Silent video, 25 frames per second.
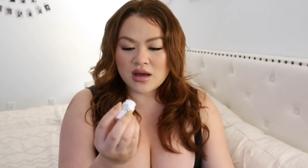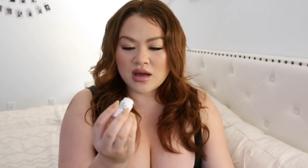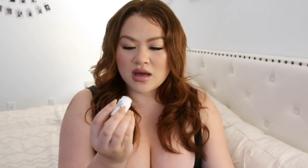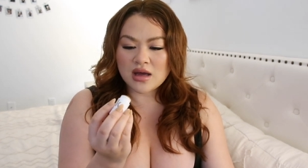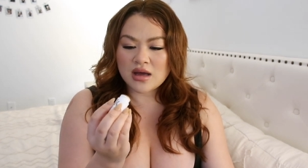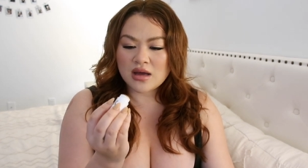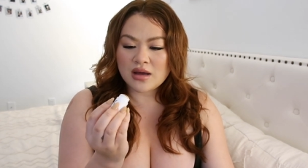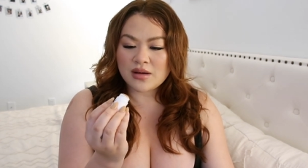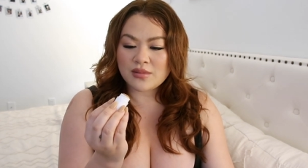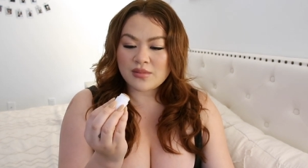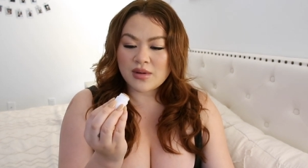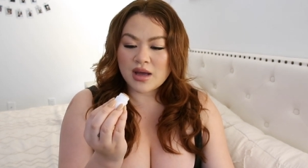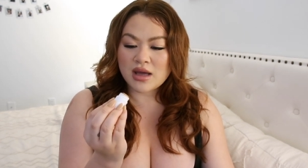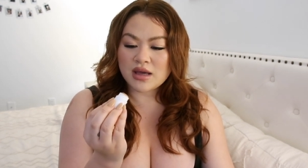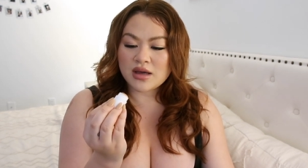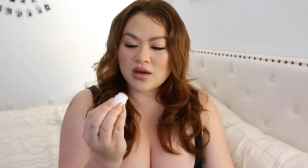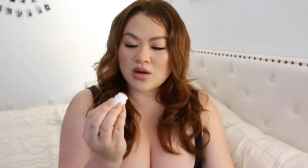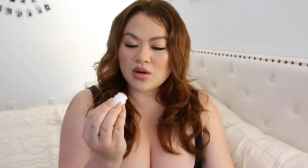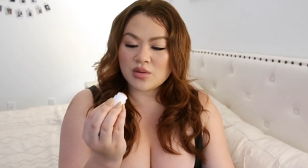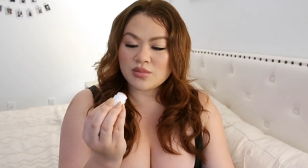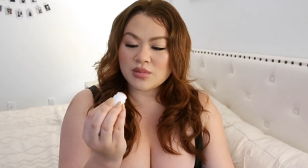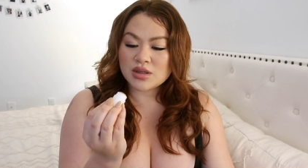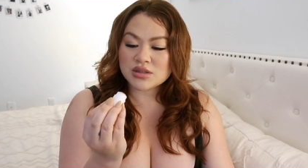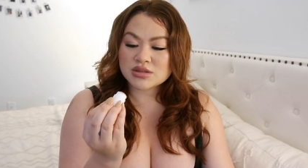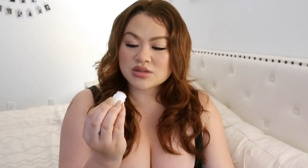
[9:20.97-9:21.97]
I
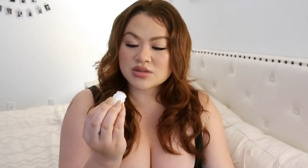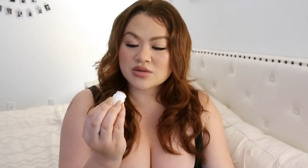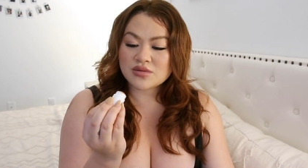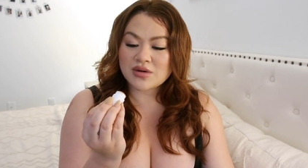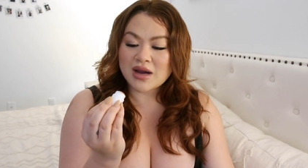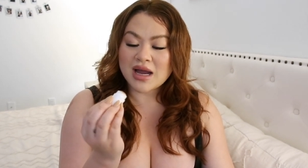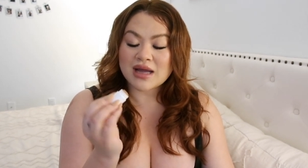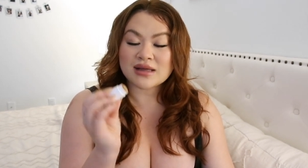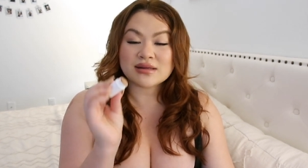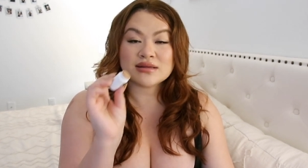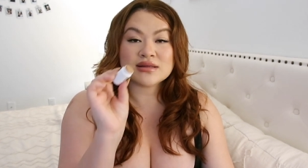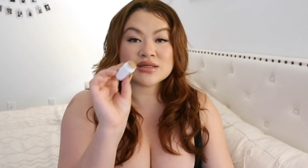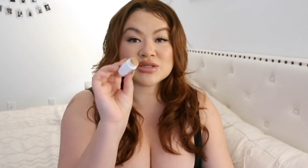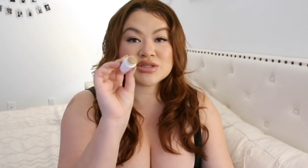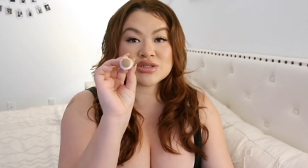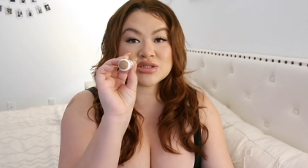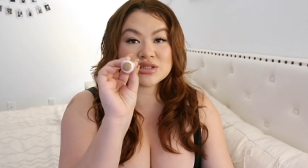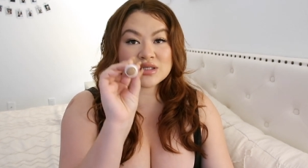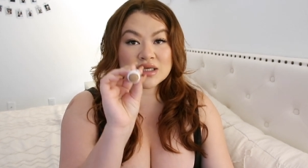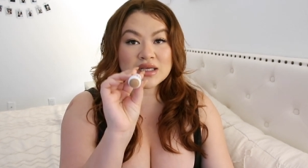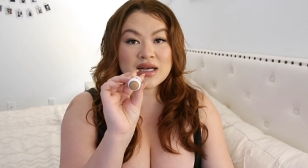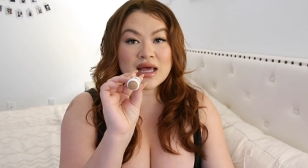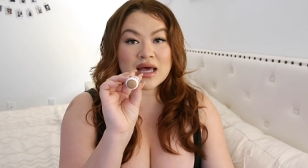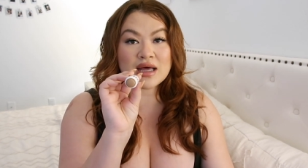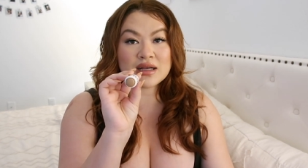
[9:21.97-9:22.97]
almost cracked the
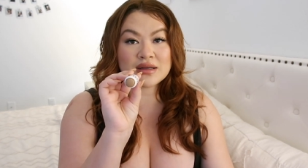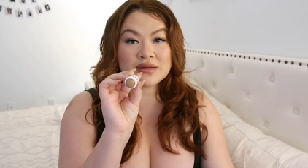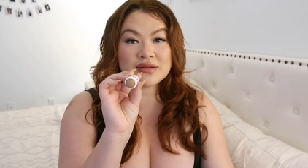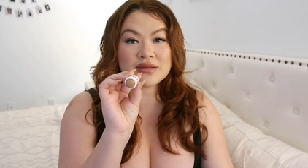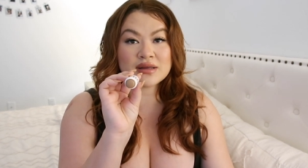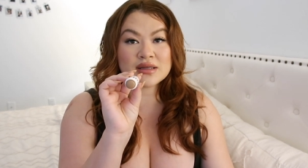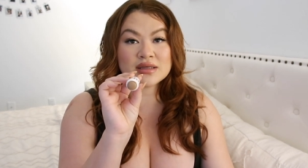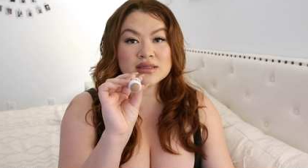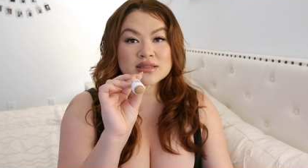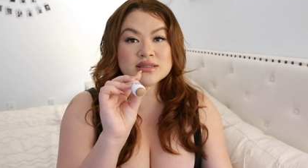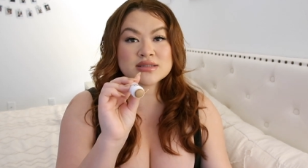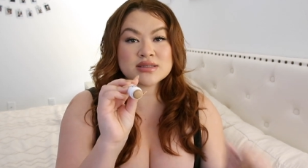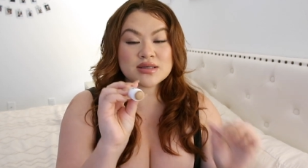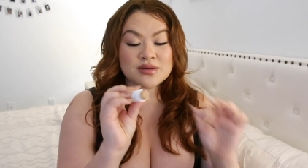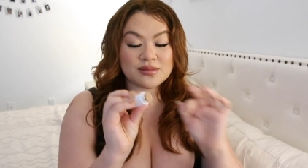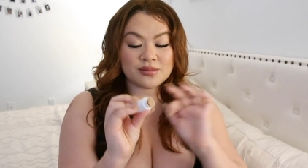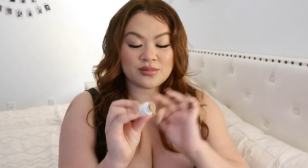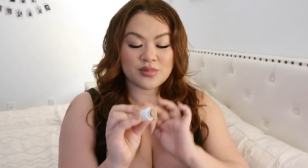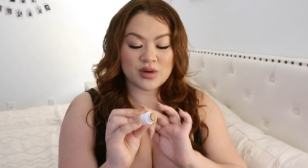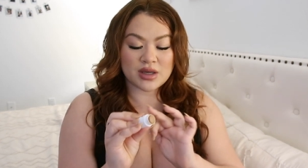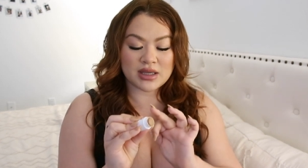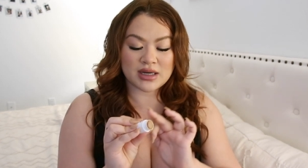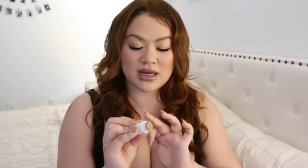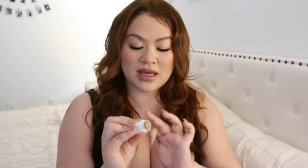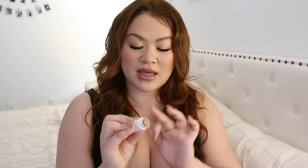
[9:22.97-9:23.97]
shit out of this
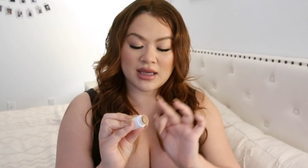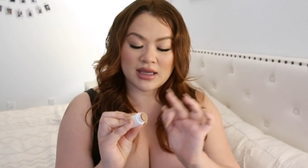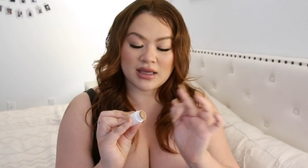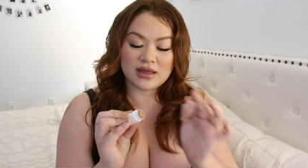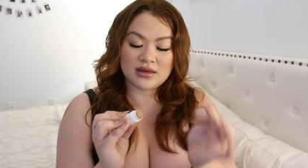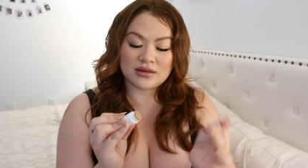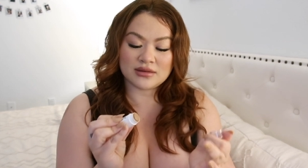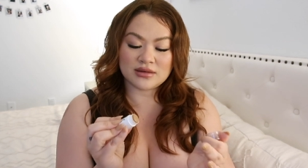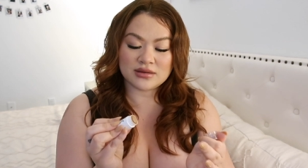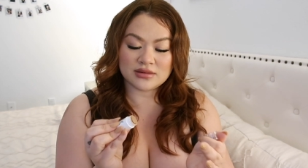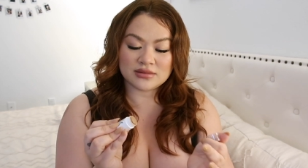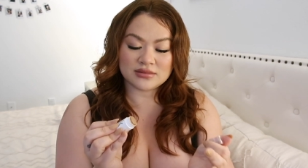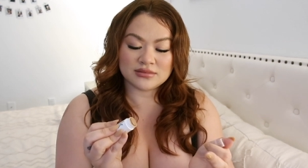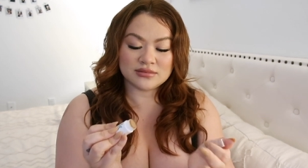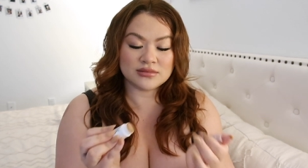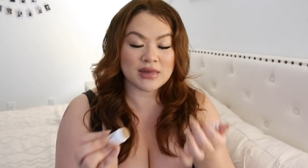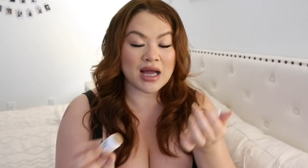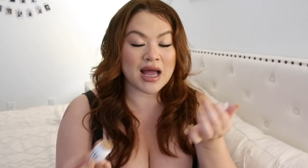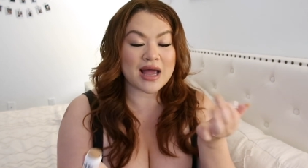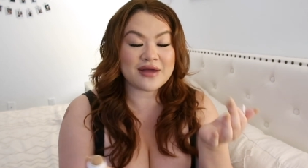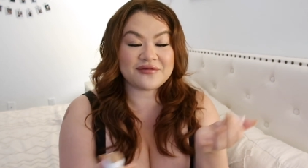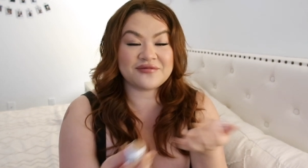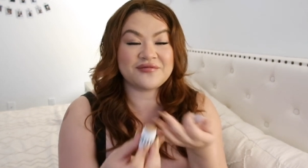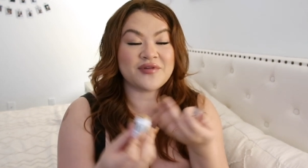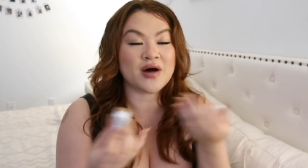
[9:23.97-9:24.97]
when I
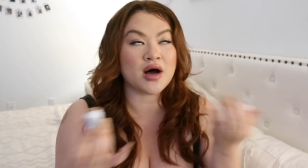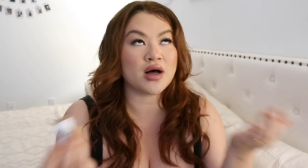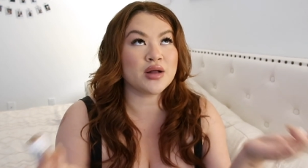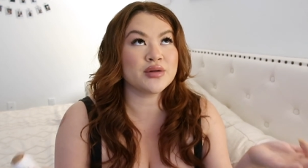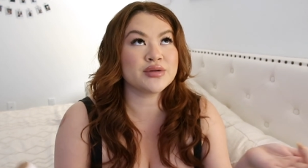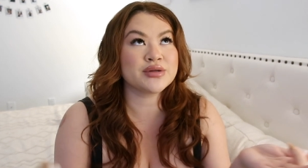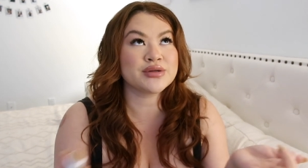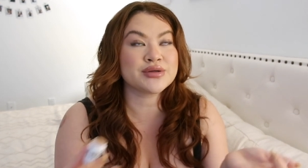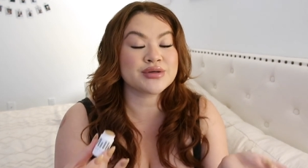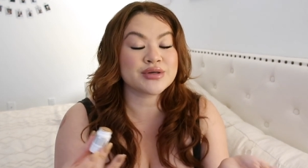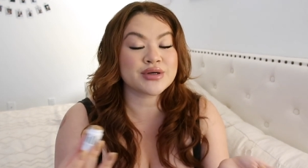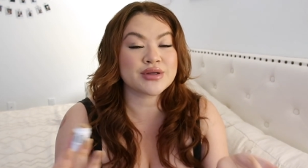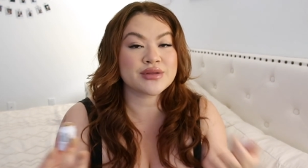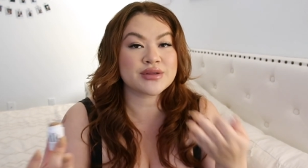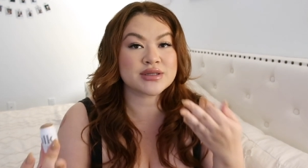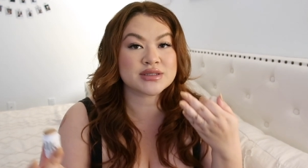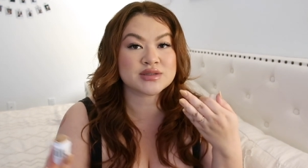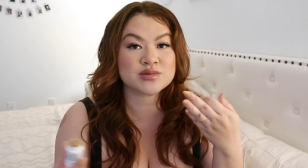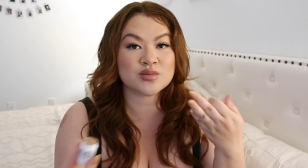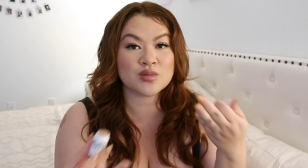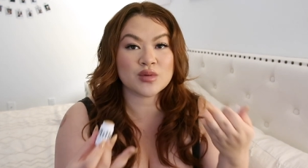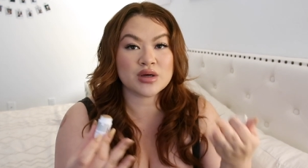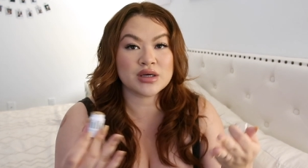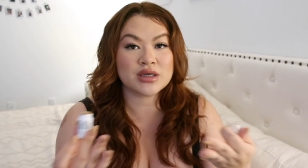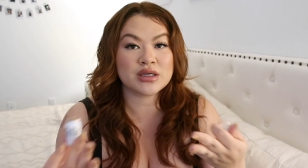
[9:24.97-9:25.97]
followed
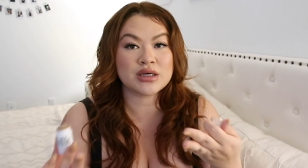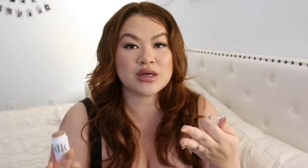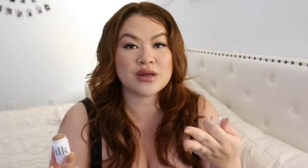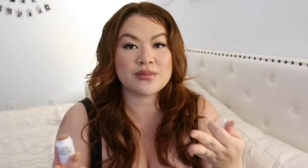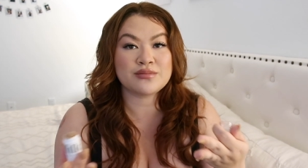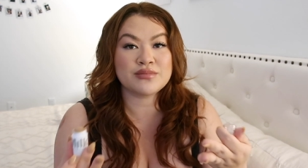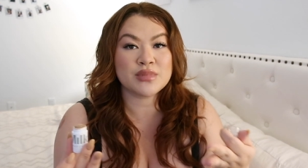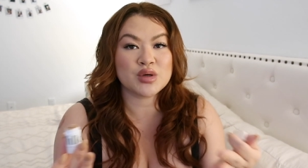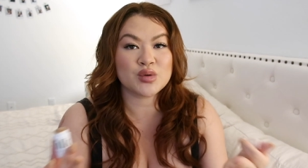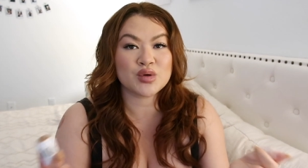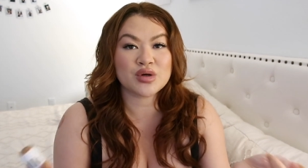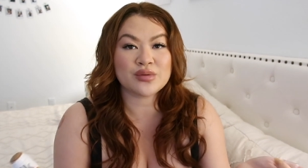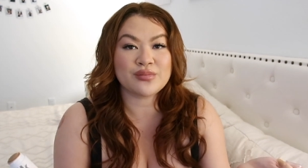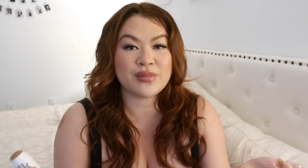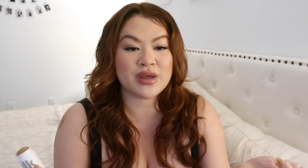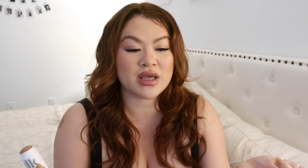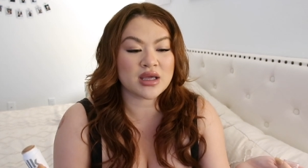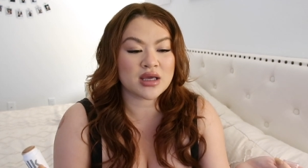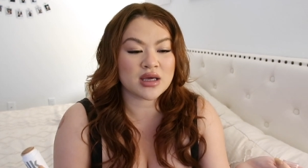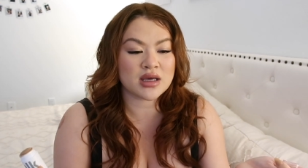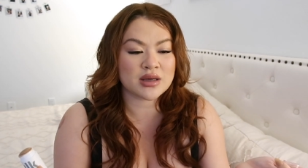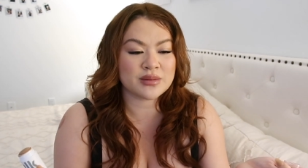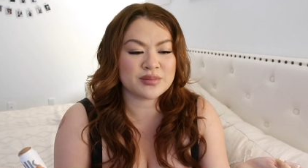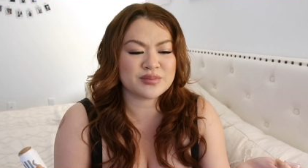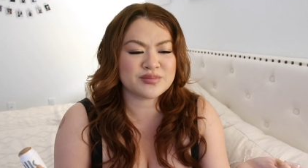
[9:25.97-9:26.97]
this one Milk
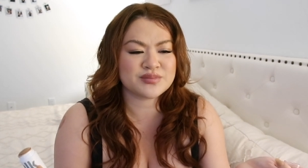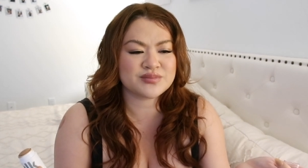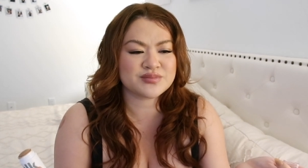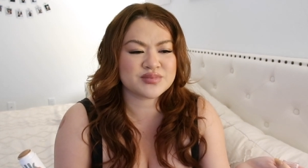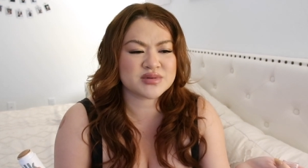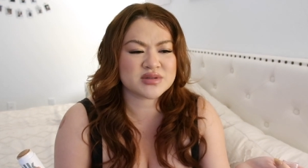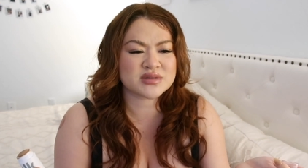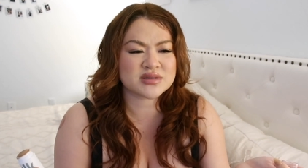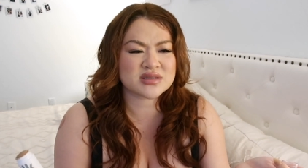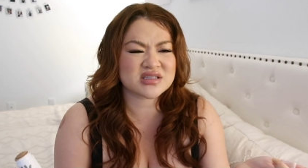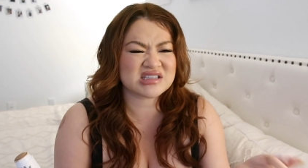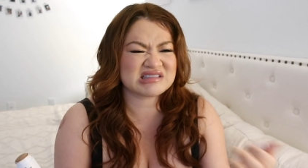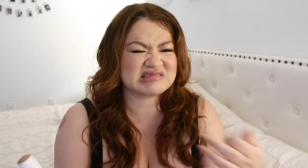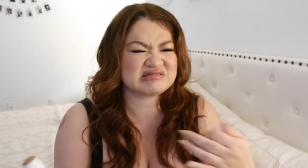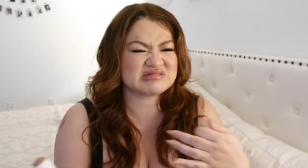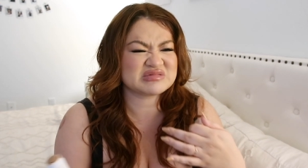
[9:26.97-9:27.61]
Makeup's